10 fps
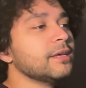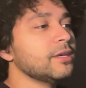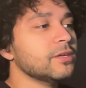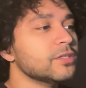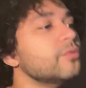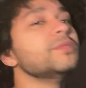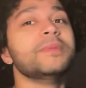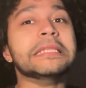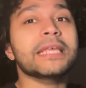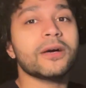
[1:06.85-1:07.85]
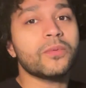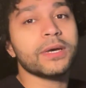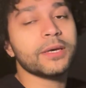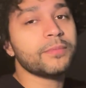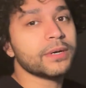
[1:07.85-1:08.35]
You know, he's always been that
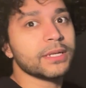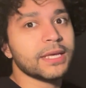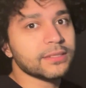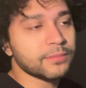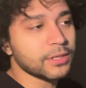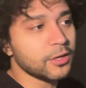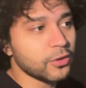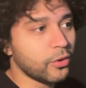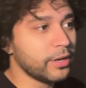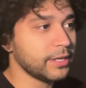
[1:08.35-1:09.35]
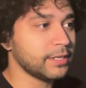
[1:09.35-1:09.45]
way, but he hasn't been annoying